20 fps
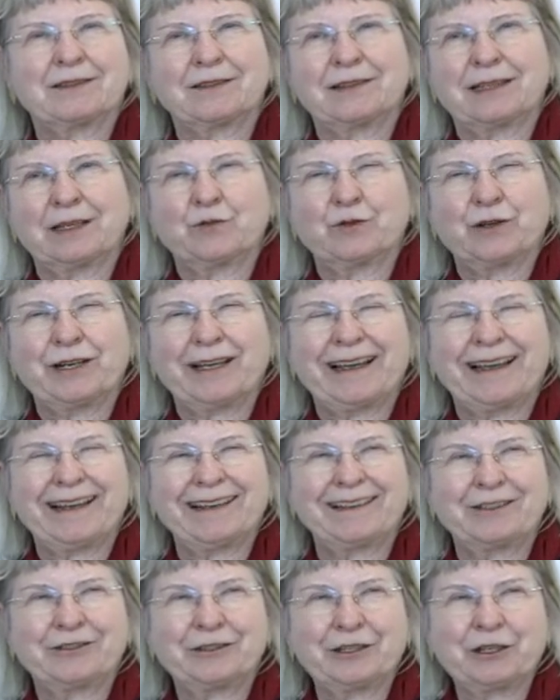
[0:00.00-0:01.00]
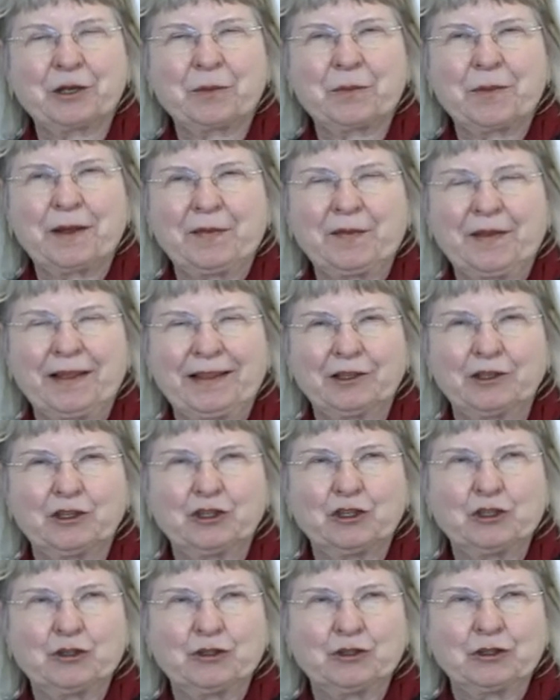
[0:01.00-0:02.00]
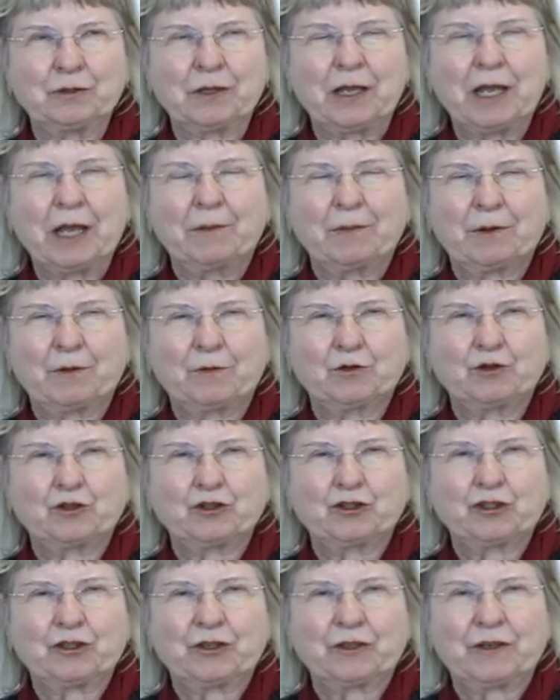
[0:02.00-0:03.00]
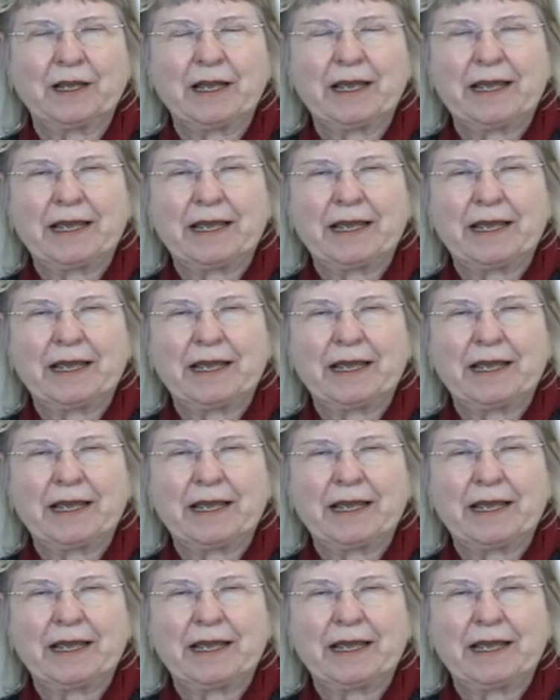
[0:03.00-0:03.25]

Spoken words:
and I would highly recommend that you use perfusion